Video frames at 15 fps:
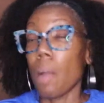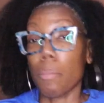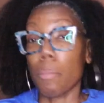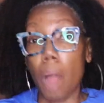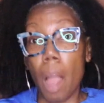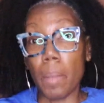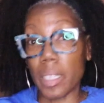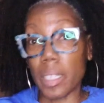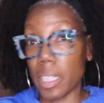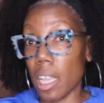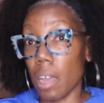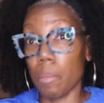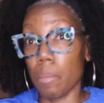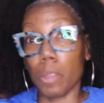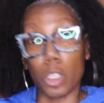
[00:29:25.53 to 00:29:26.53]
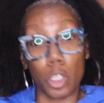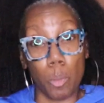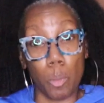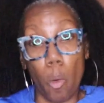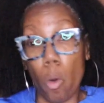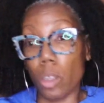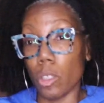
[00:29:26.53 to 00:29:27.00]
promised him the
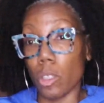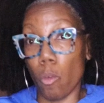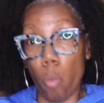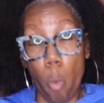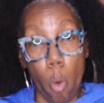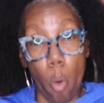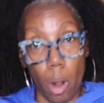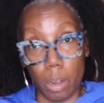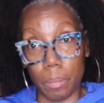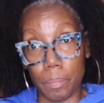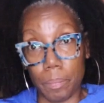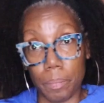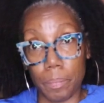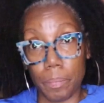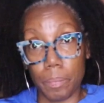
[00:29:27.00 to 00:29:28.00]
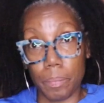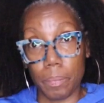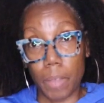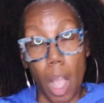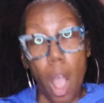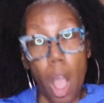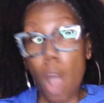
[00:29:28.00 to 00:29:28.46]
spoils of war,
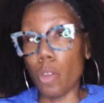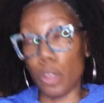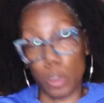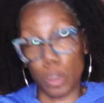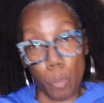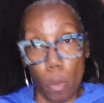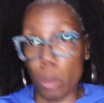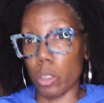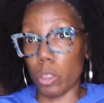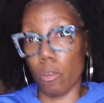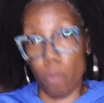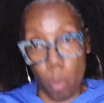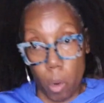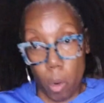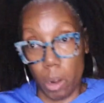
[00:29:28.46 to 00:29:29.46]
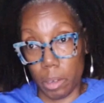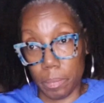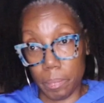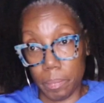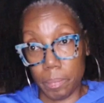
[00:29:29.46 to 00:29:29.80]
all the spoils of war,